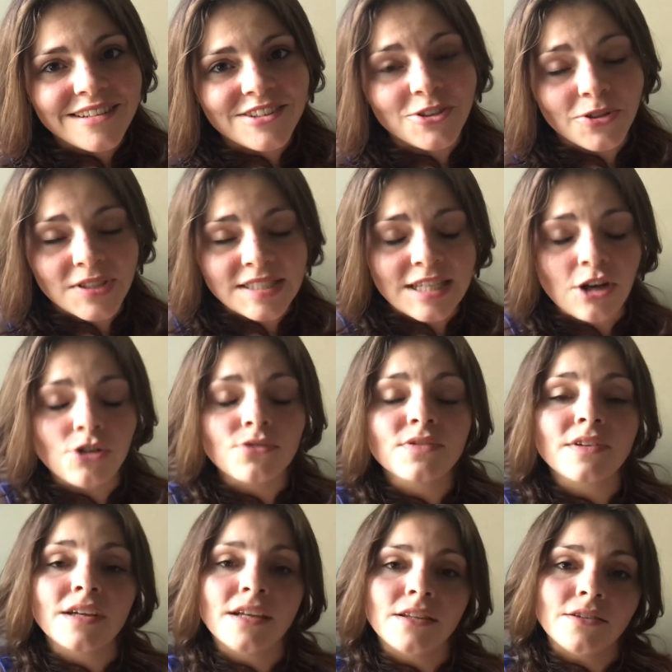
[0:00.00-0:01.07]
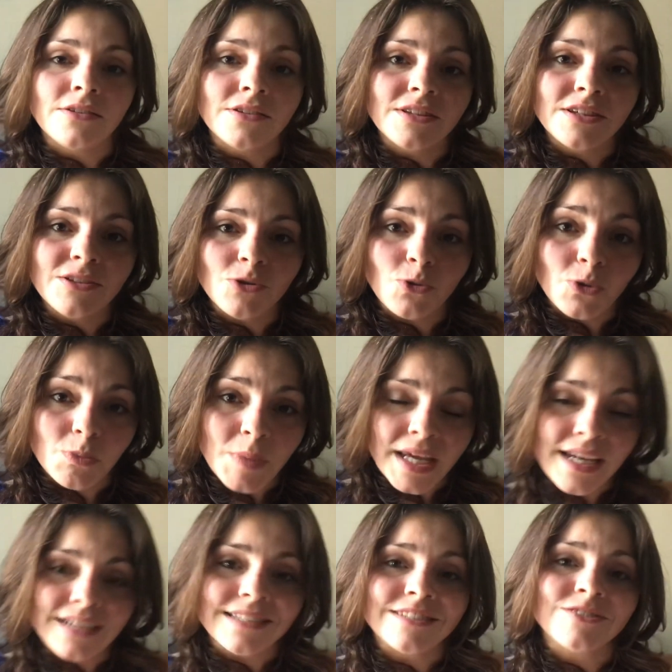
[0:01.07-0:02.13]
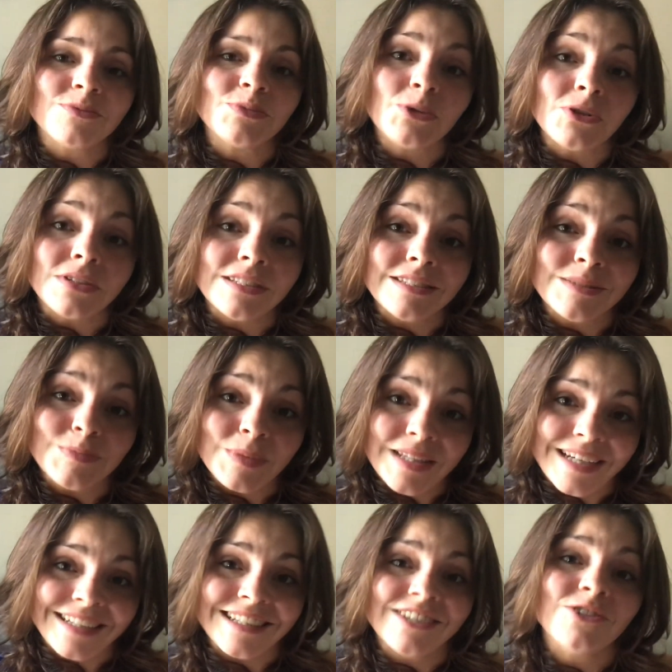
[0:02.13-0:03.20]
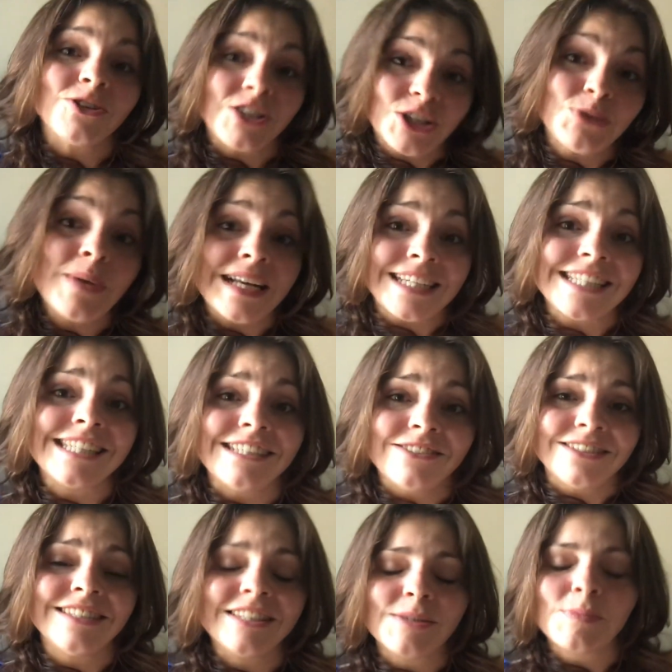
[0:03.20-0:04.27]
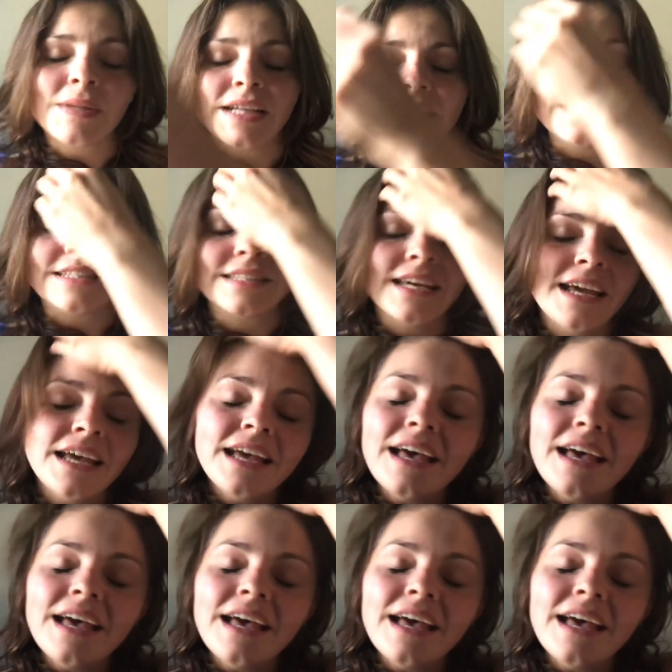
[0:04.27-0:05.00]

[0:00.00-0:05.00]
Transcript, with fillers: yourself and or paganism or this planet, or humanity in this planet,